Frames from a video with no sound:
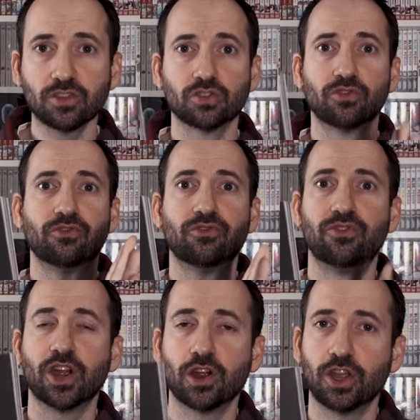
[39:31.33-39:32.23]
so
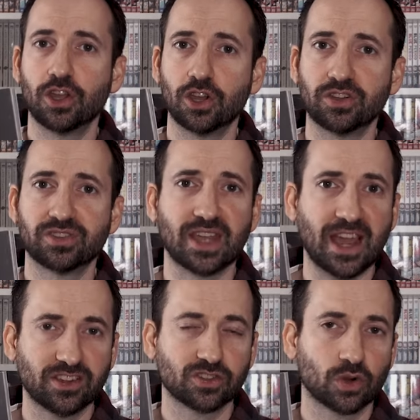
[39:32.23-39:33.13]
very good,
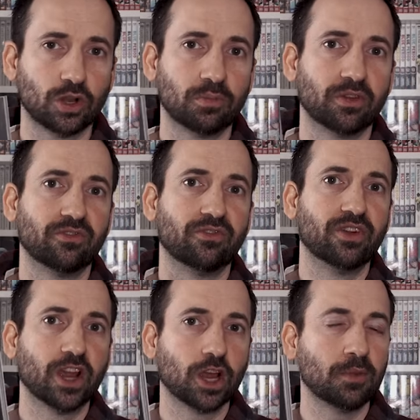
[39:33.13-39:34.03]
sad story, but
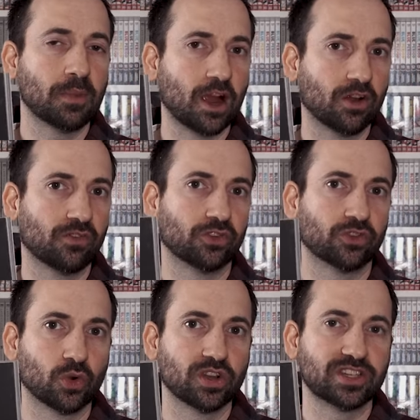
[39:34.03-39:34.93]
very powerful
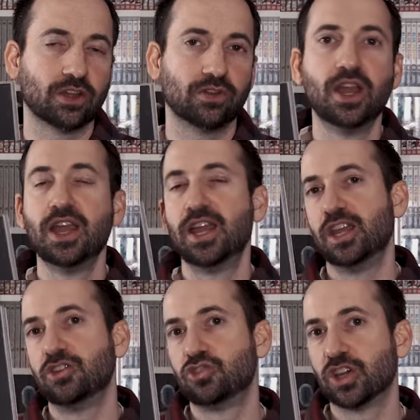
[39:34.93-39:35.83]
storytelling
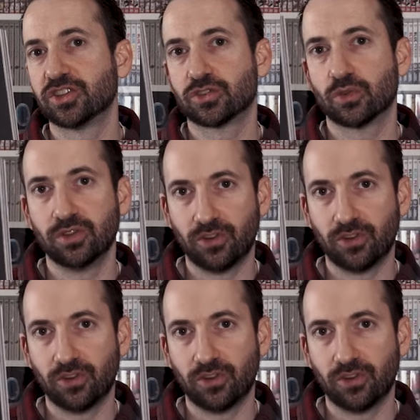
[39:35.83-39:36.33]
in just three